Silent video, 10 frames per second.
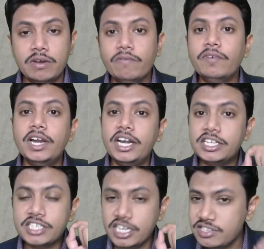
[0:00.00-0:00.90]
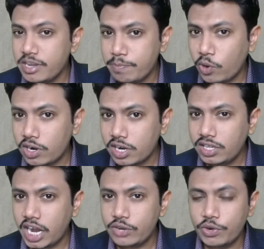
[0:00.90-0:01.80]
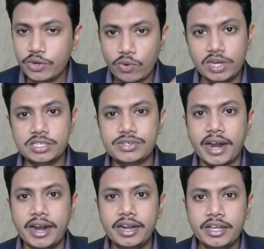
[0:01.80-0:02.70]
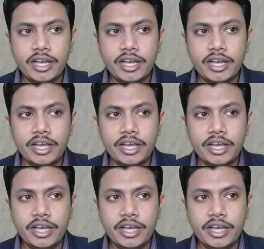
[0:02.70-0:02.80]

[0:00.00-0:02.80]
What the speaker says: Well, it is important that you need to understand